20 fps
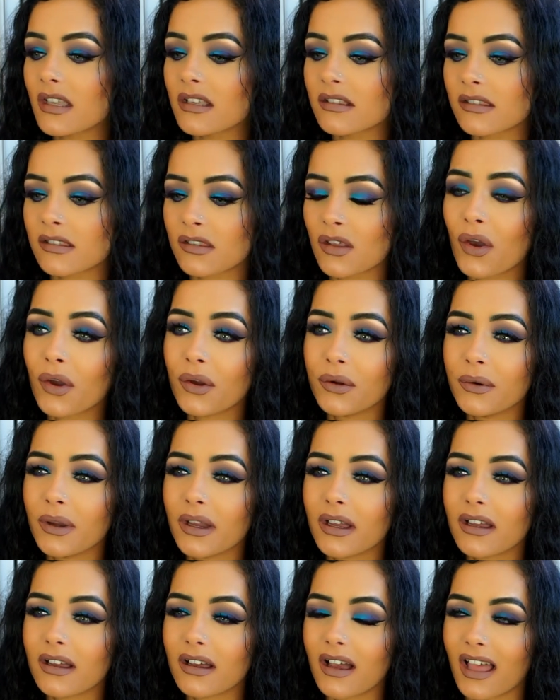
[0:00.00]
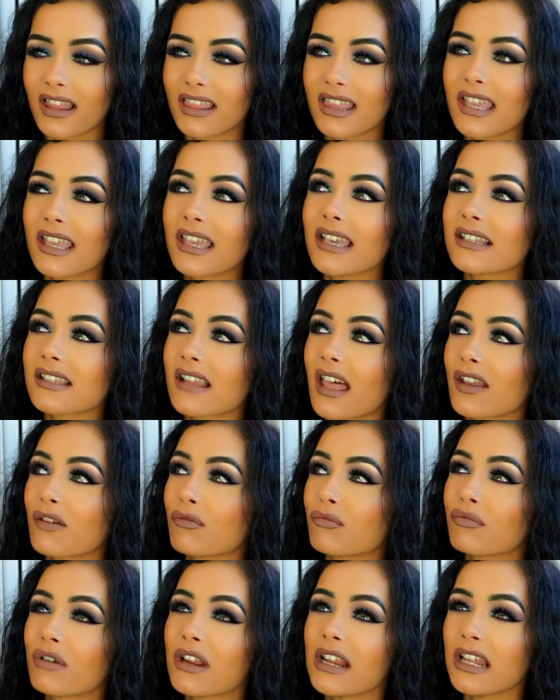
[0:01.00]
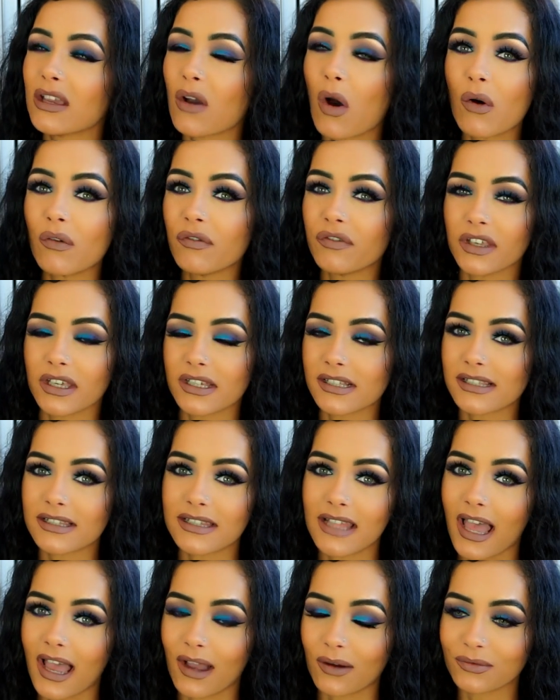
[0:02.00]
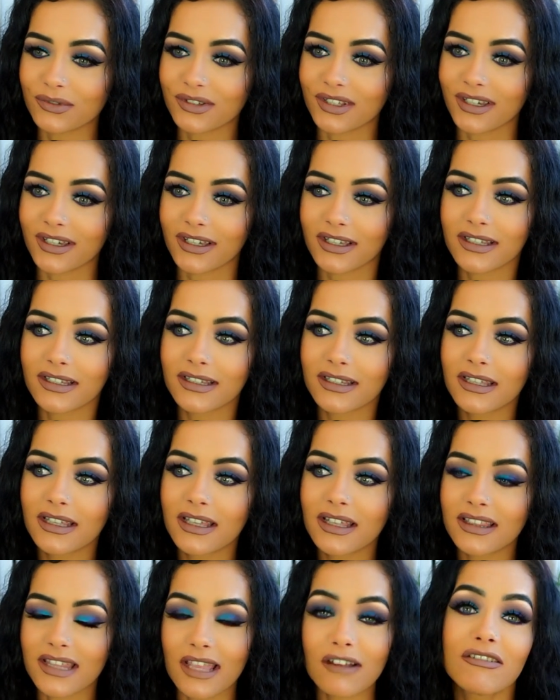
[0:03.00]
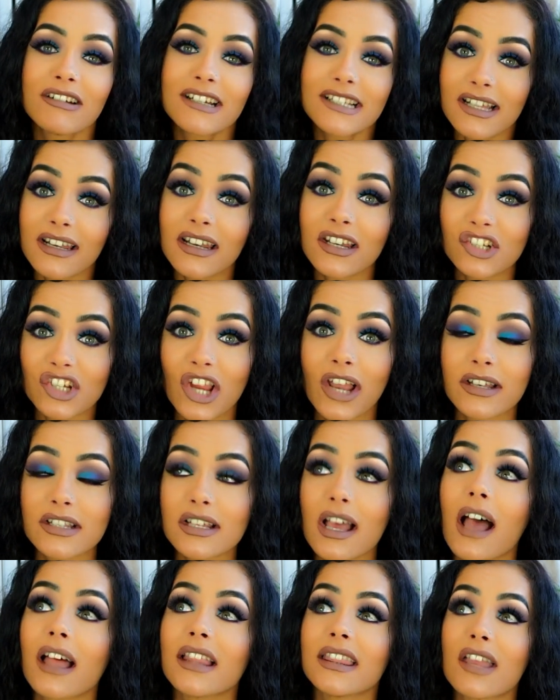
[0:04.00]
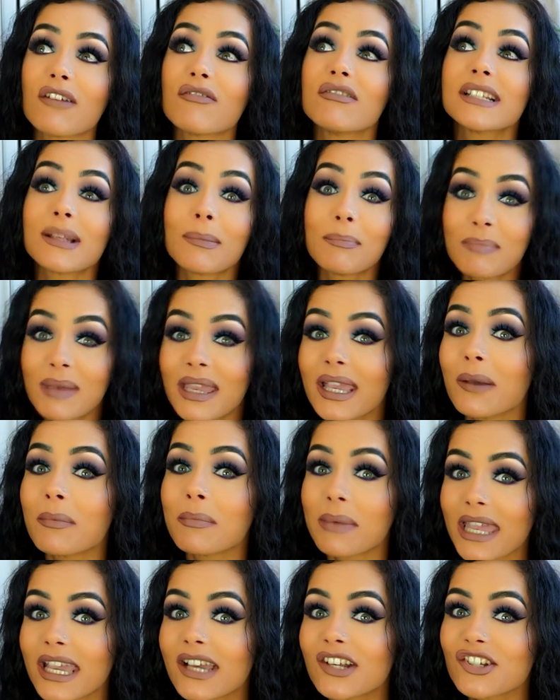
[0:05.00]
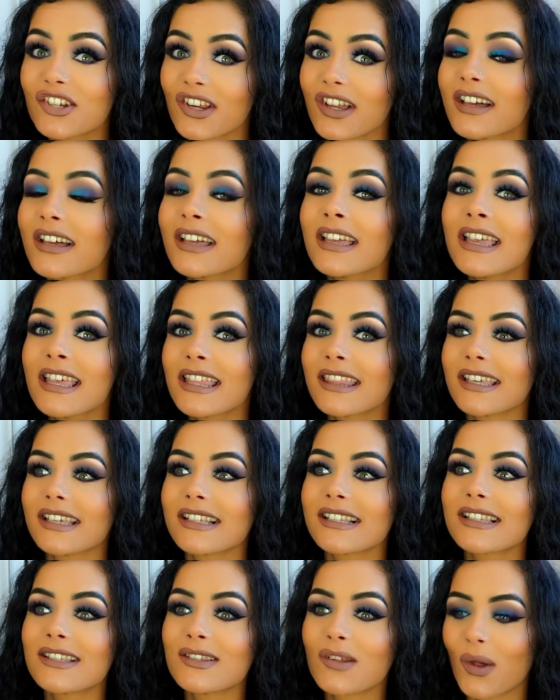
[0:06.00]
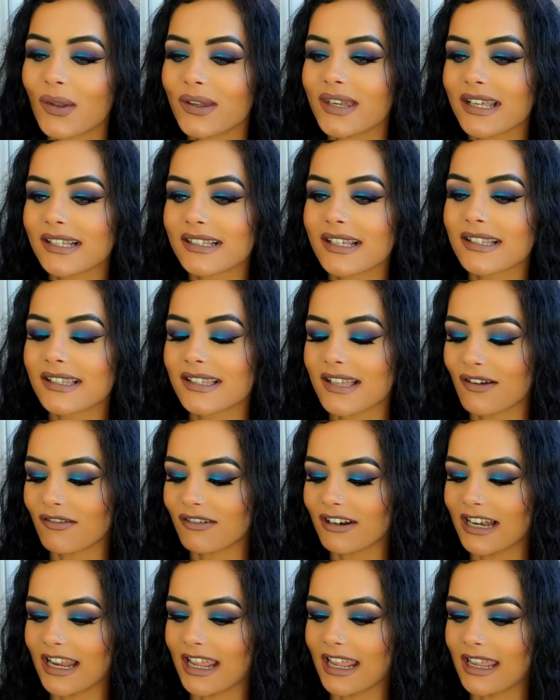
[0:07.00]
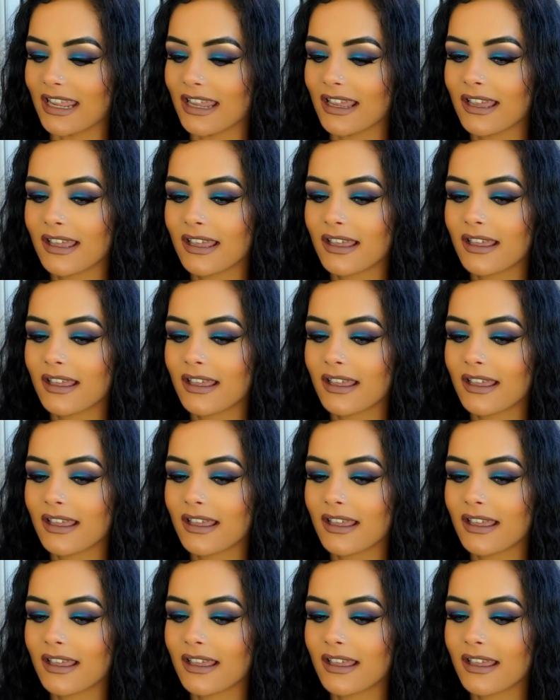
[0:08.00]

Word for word: So I think it's like really obvious now that there is an agenda and there is a bigger picture that's not necessarily